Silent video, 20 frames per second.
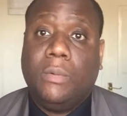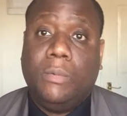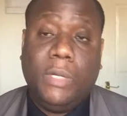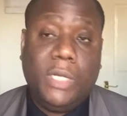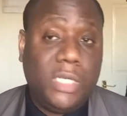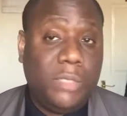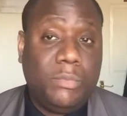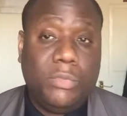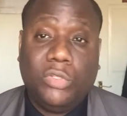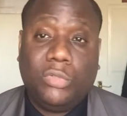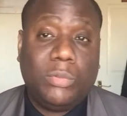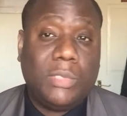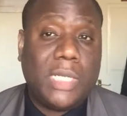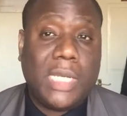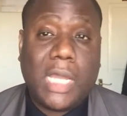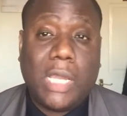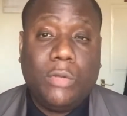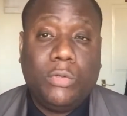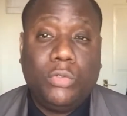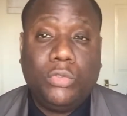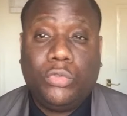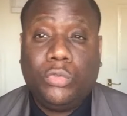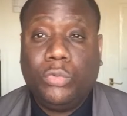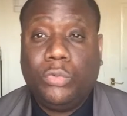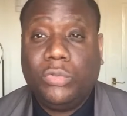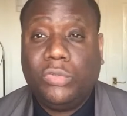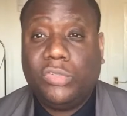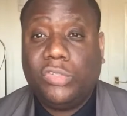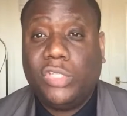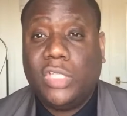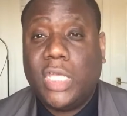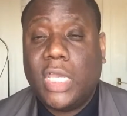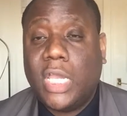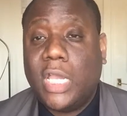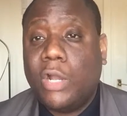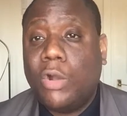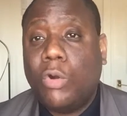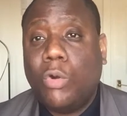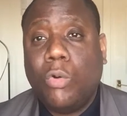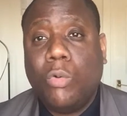Reading music will allow you to see
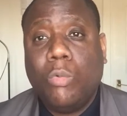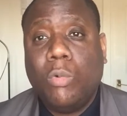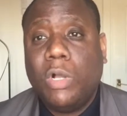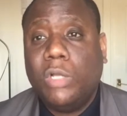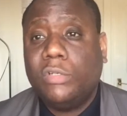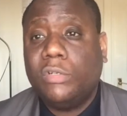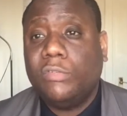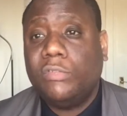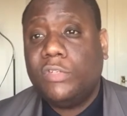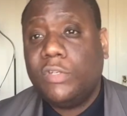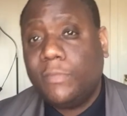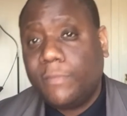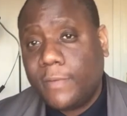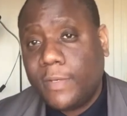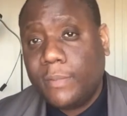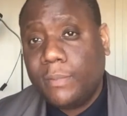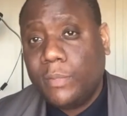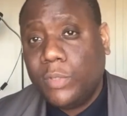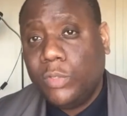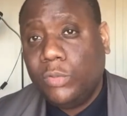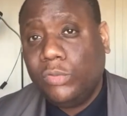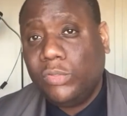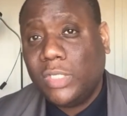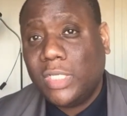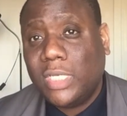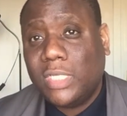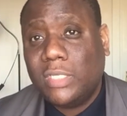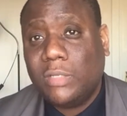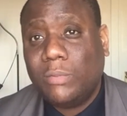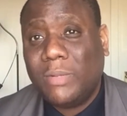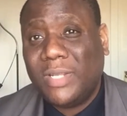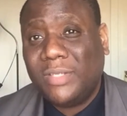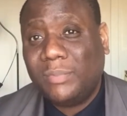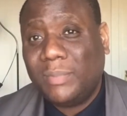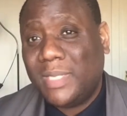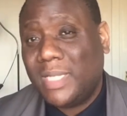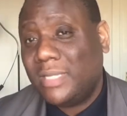a whole world of different music and the rest,